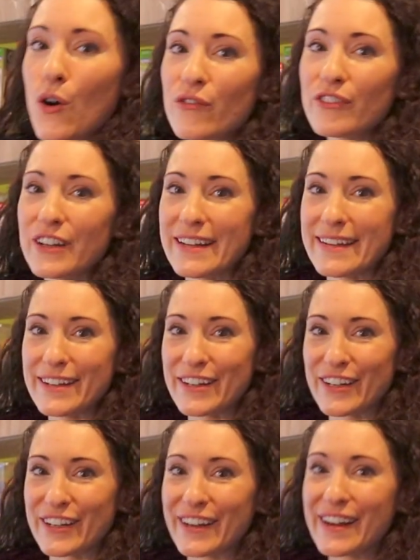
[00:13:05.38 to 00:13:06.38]
Over
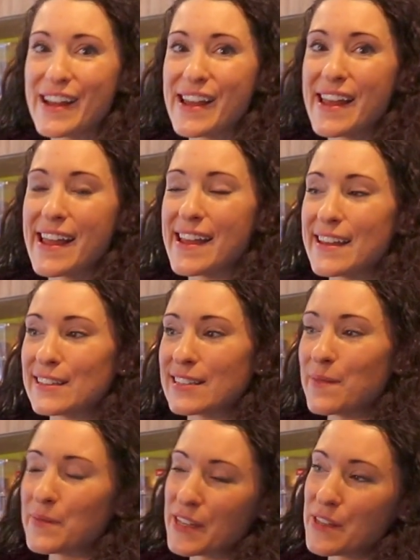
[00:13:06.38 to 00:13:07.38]
here is
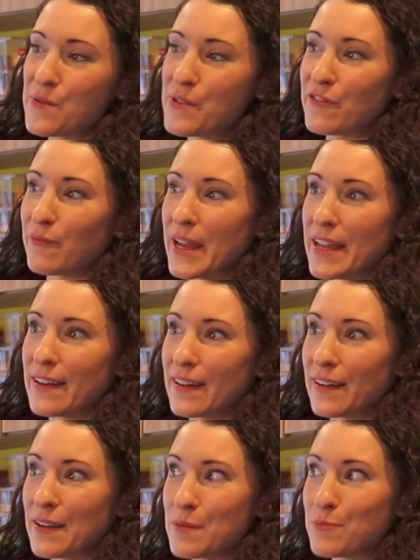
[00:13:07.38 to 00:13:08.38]
something that we've made
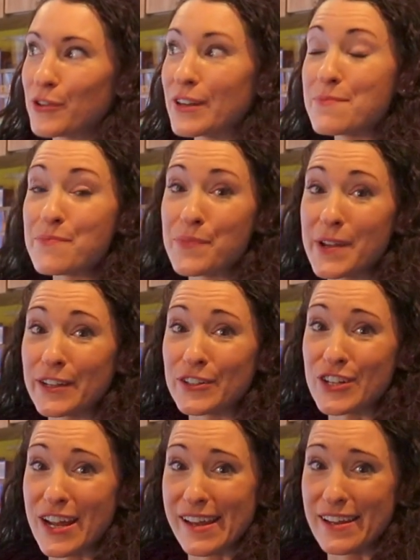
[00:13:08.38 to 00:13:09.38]
a pretty big
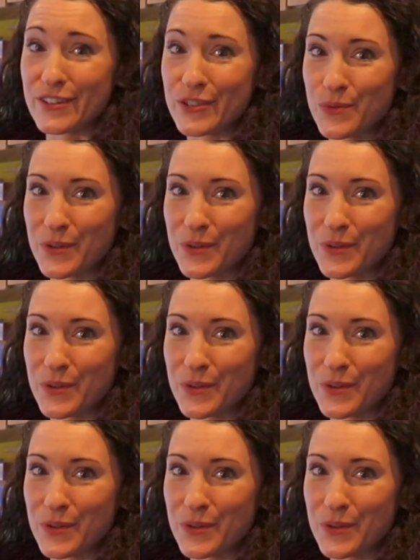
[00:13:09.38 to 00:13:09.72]
change